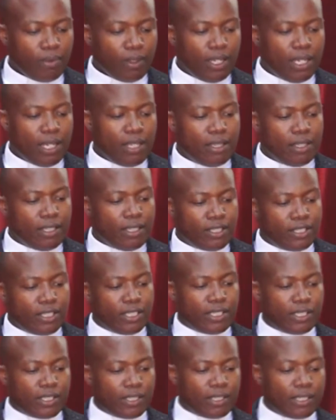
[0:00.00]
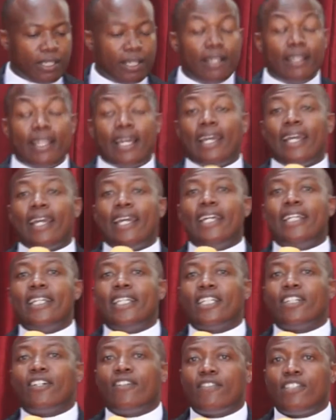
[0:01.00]
And this is the
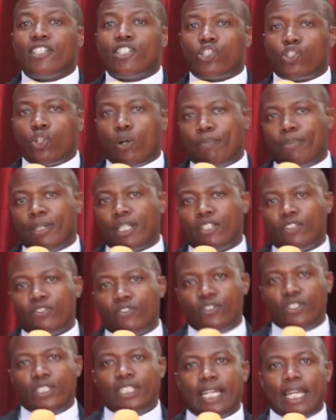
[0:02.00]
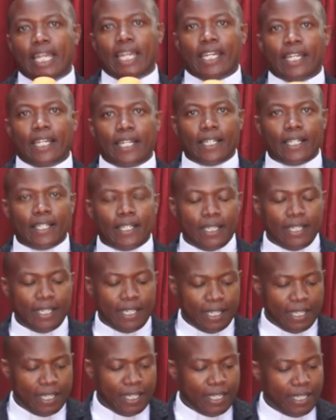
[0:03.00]
ending of this topic of today,
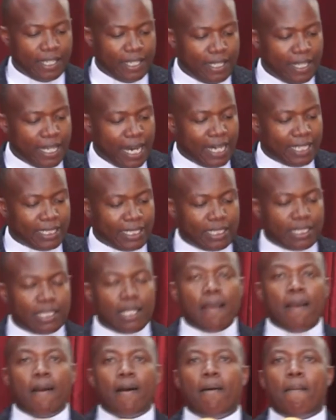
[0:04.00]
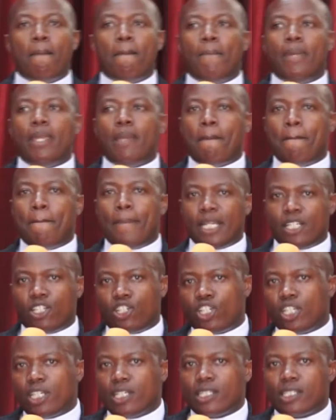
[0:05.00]
that be
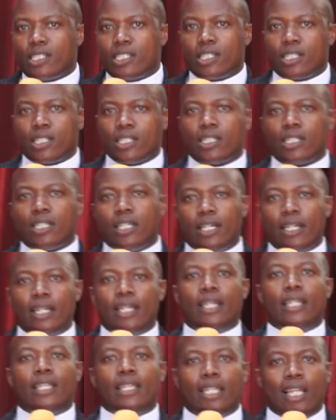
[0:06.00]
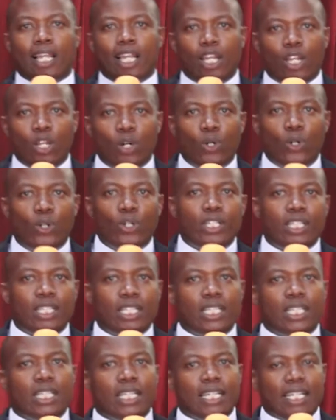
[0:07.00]
patient, the
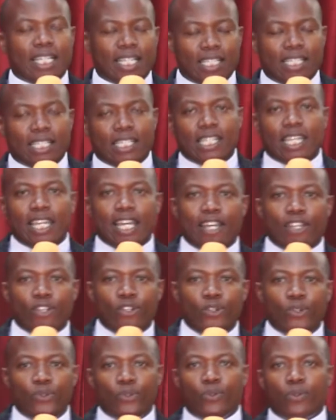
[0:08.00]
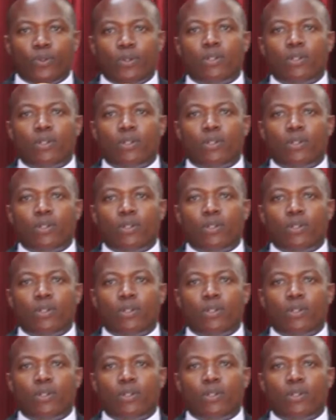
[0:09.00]
Lord is near you.